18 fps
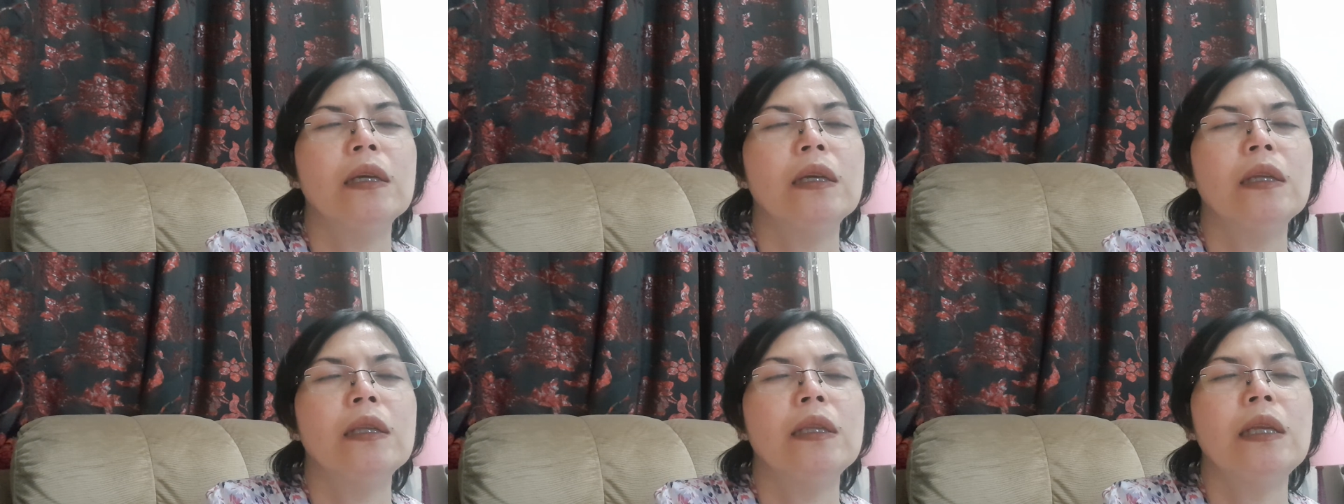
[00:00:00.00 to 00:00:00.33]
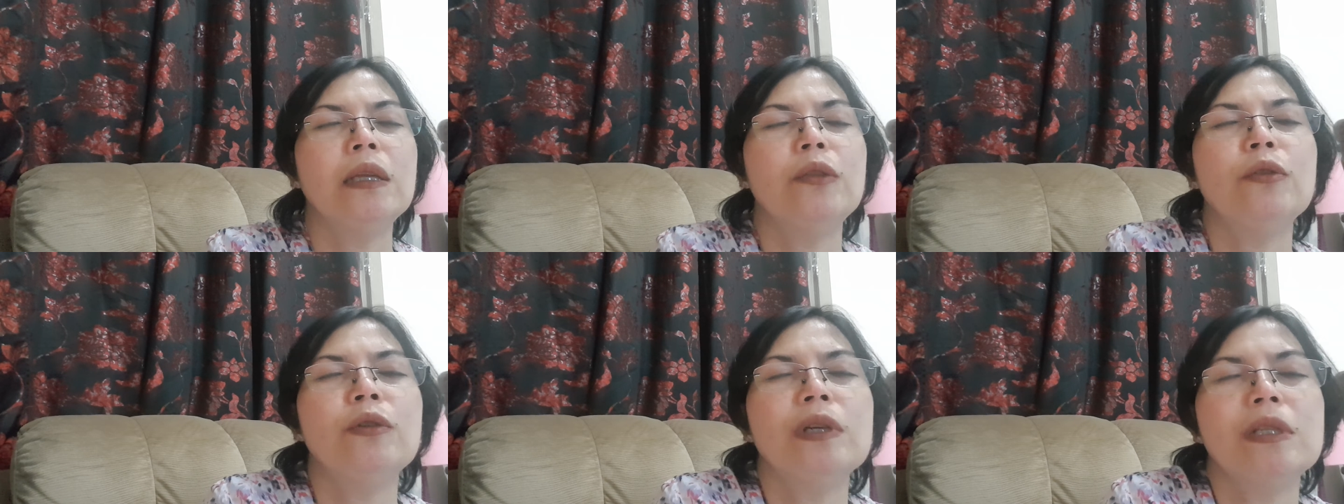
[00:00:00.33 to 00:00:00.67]
they
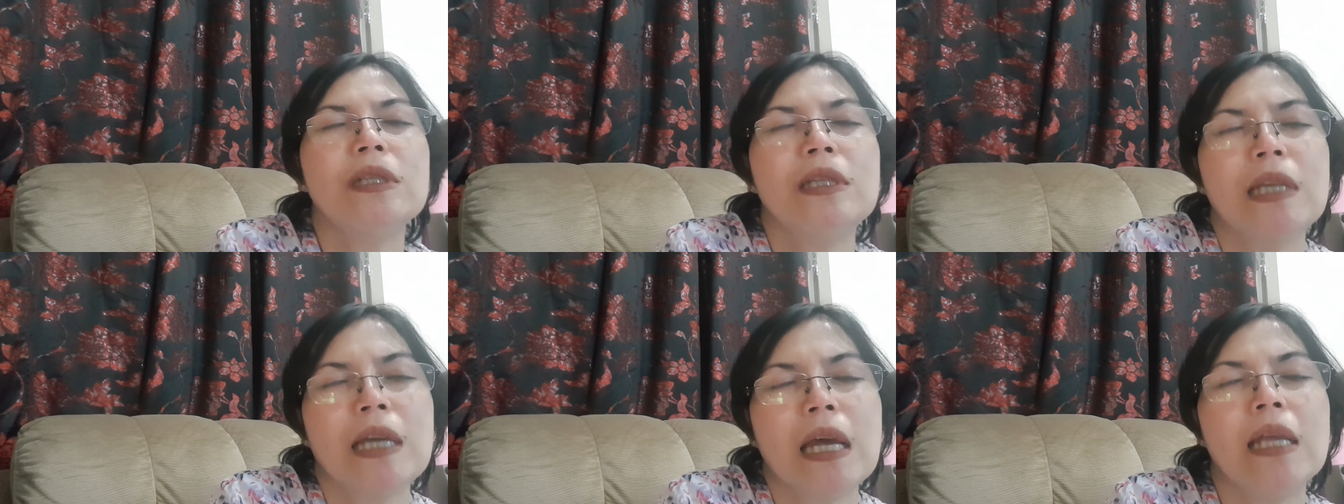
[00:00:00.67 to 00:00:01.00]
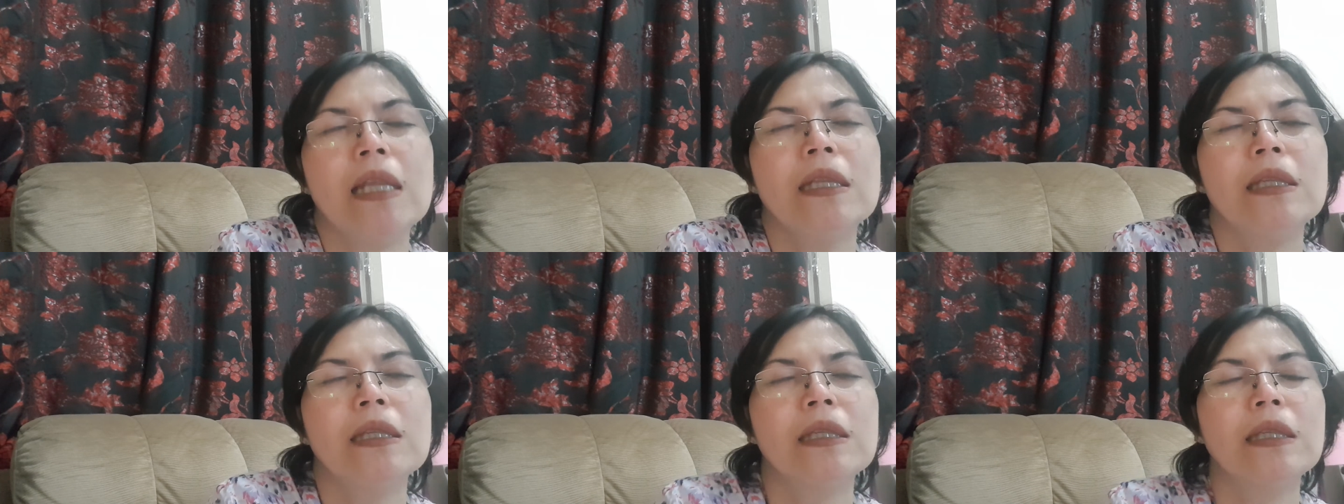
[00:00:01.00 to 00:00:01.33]
took a
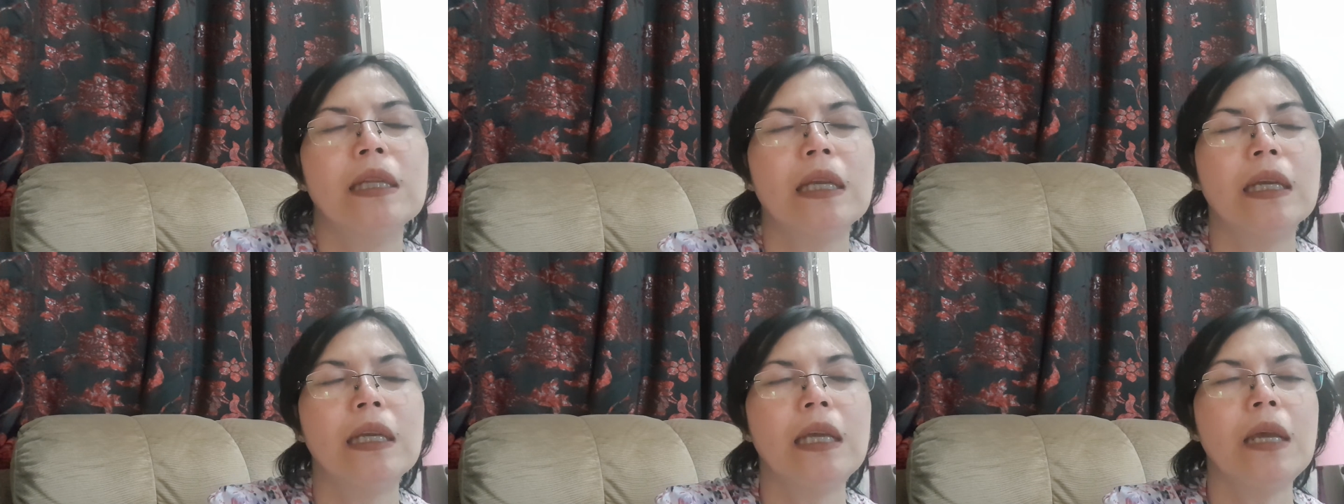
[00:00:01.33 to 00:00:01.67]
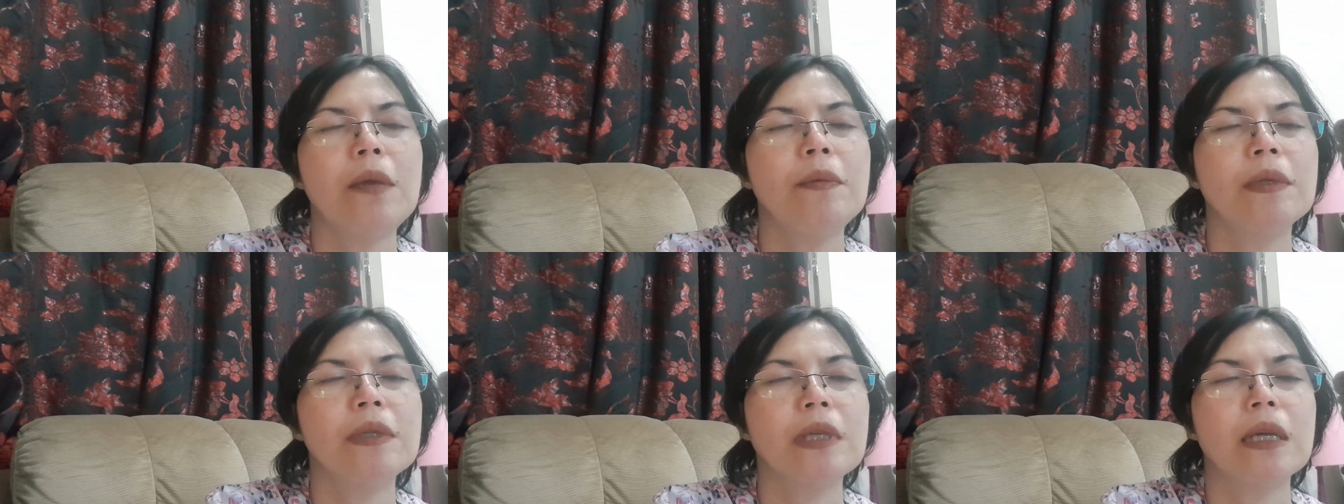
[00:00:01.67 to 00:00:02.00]
chance. They
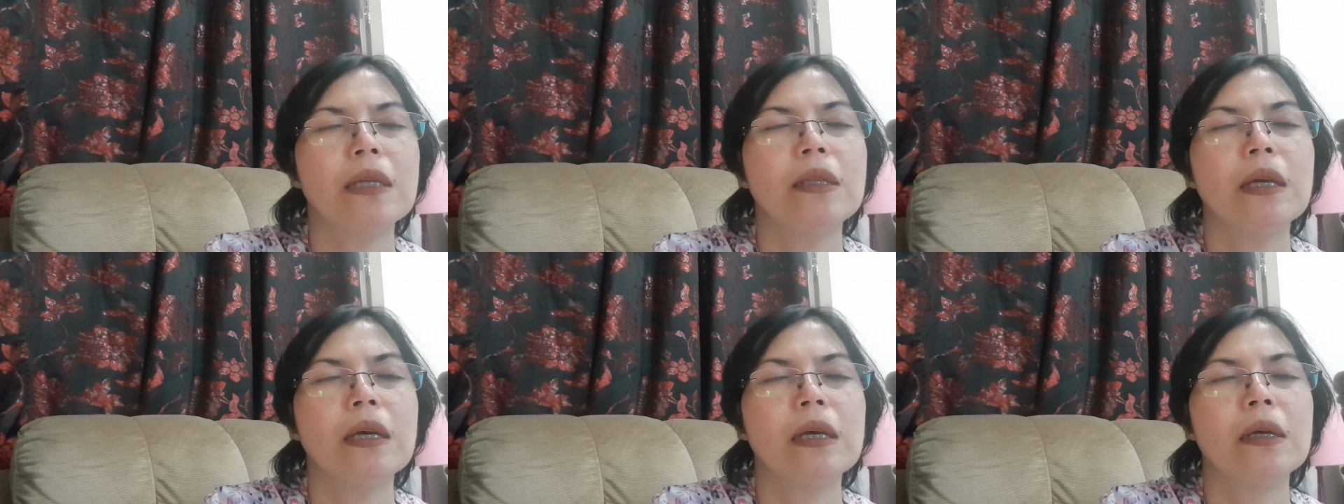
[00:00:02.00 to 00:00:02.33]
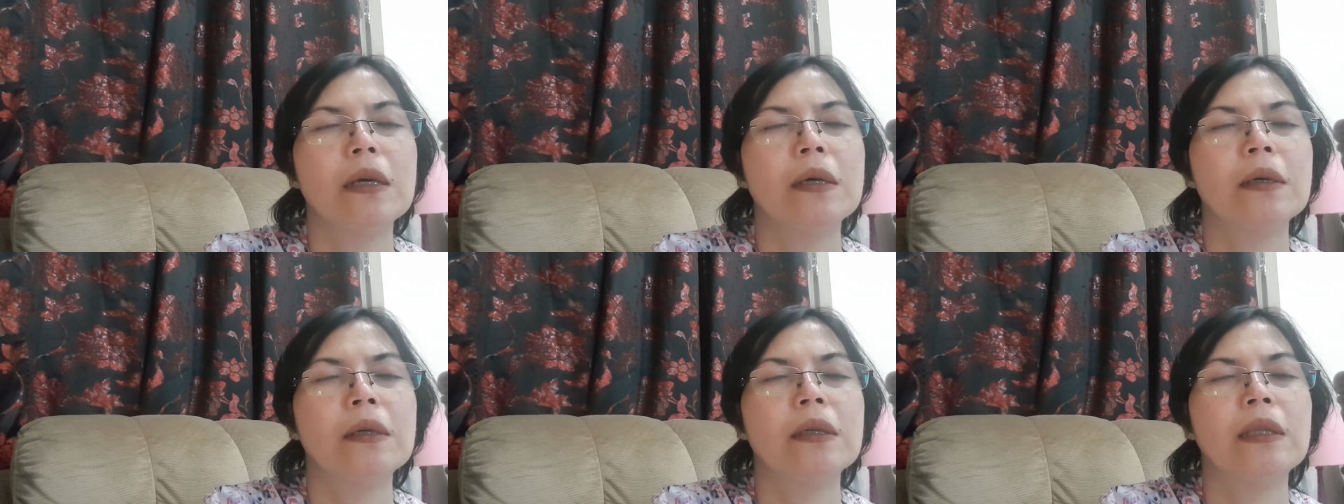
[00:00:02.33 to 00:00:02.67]
came inside
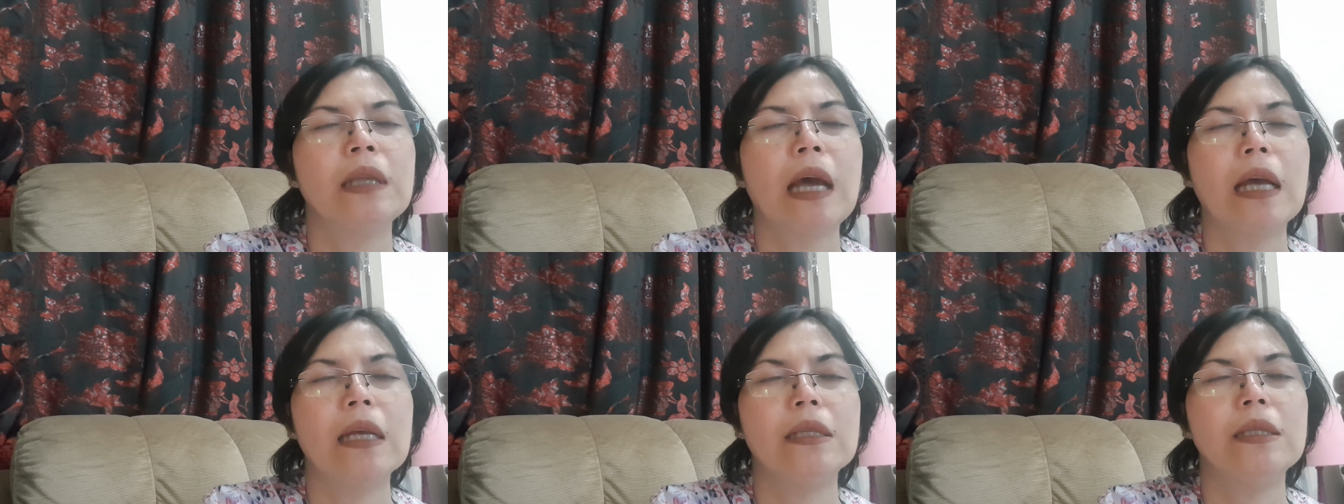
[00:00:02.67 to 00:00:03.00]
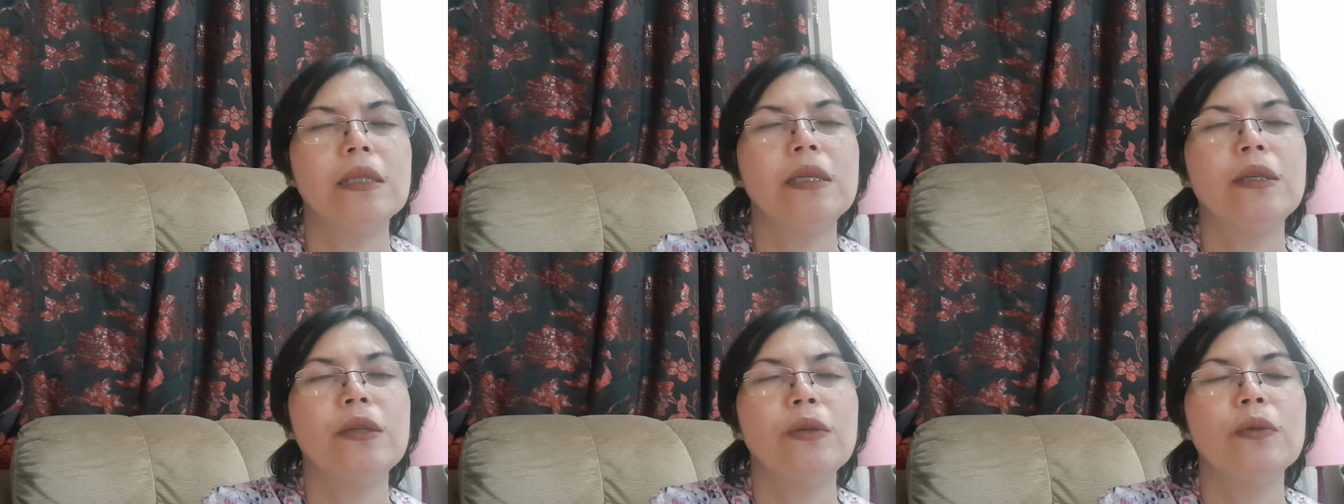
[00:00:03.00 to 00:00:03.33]
the
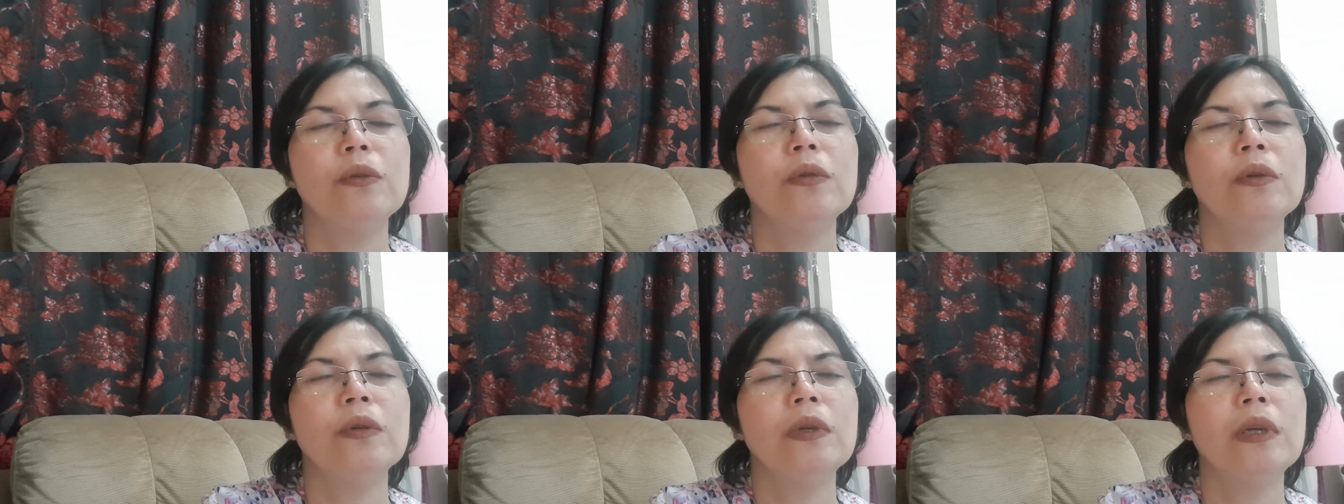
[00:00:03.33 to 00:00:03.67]
ICU,